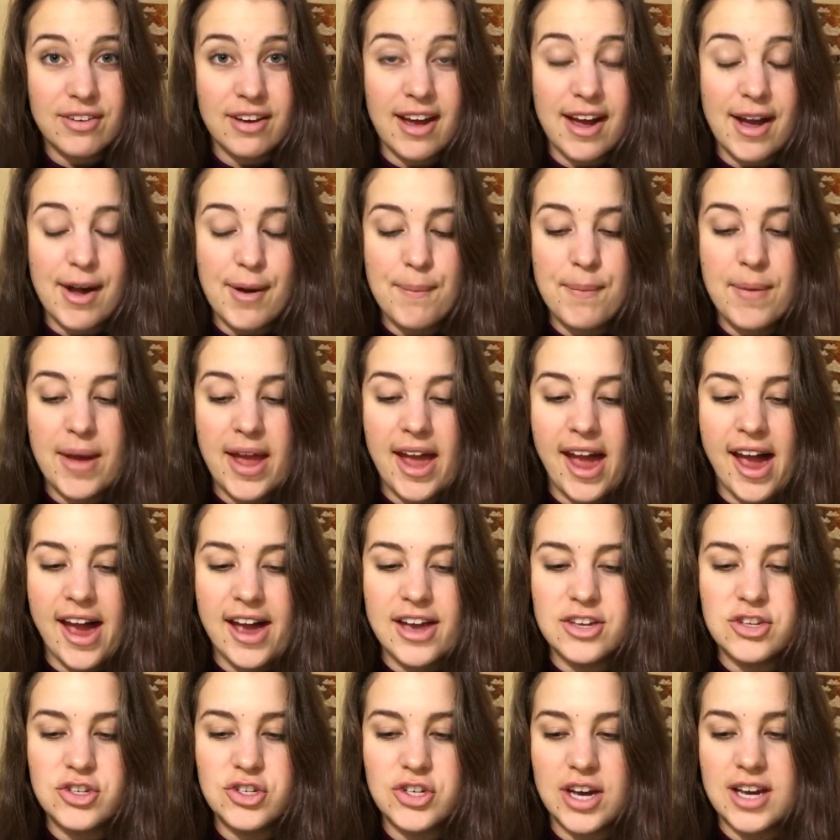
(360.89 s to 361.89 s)

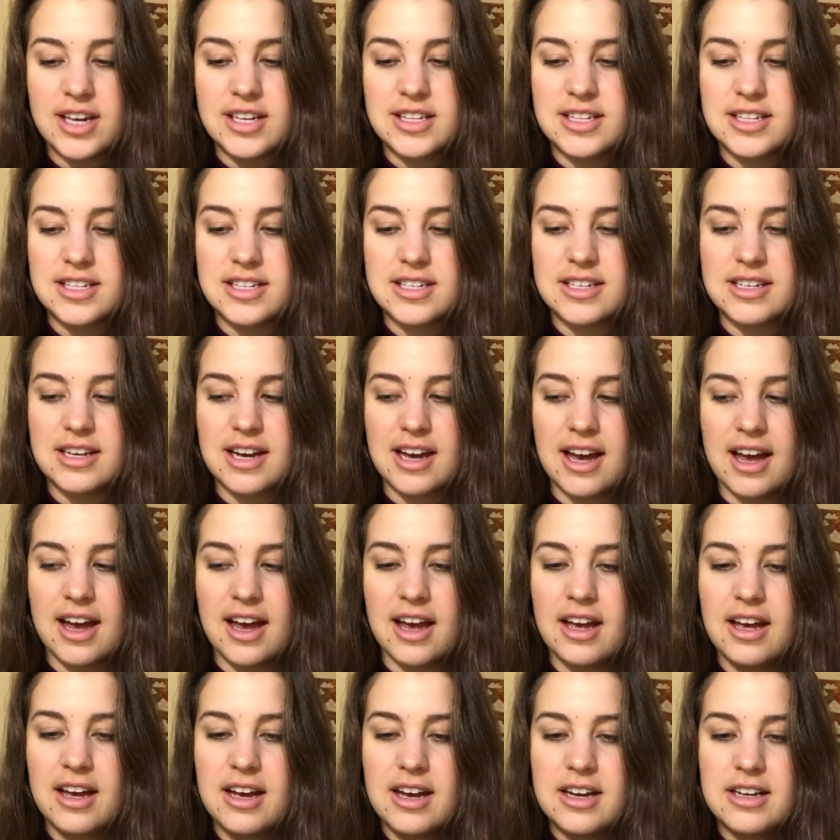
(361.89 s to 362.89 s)
and just
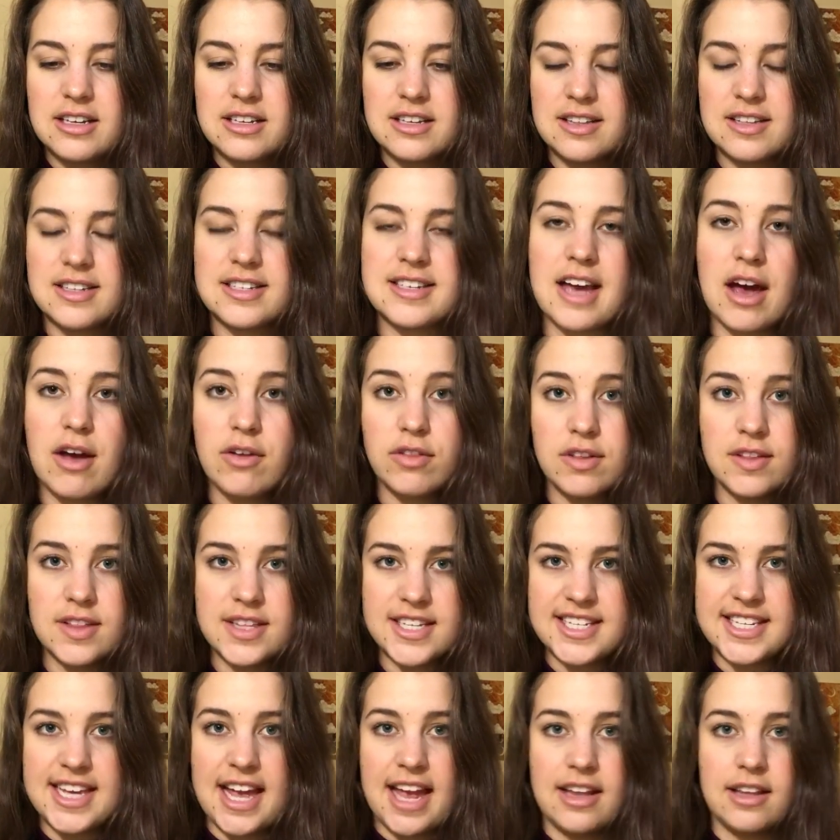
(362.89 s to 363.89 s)
to the south of the
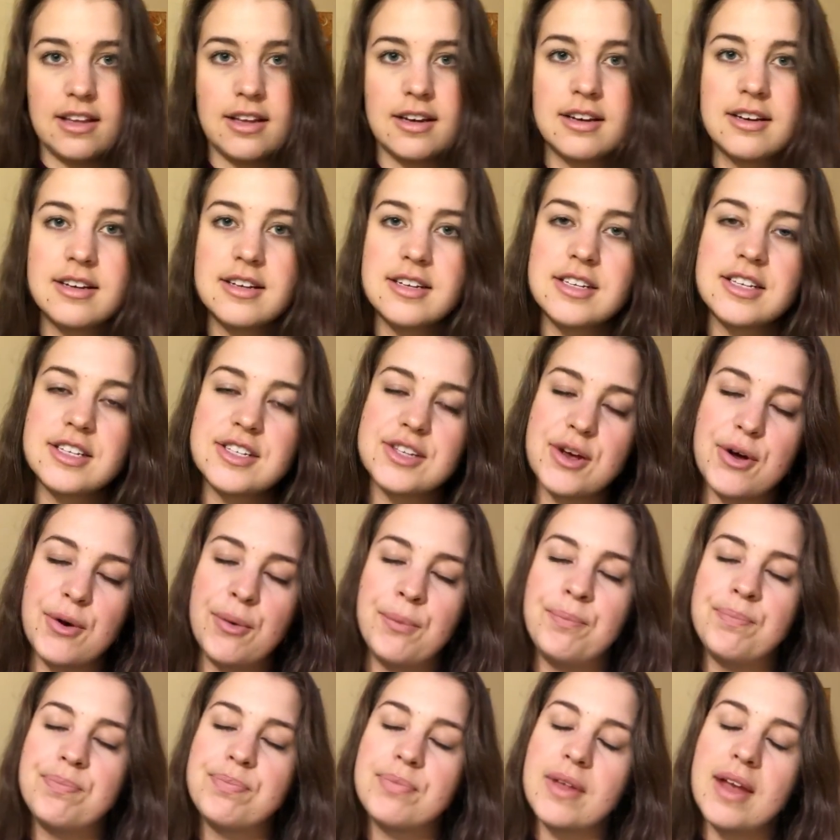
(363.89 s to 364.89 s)
Seine. So
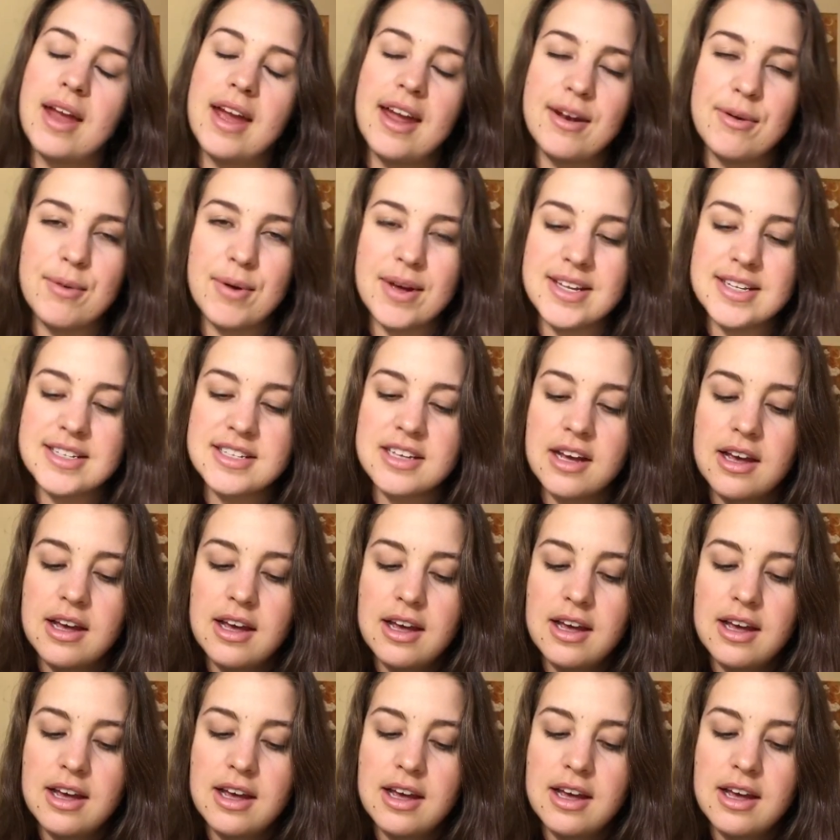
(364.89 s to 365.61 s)
anyways,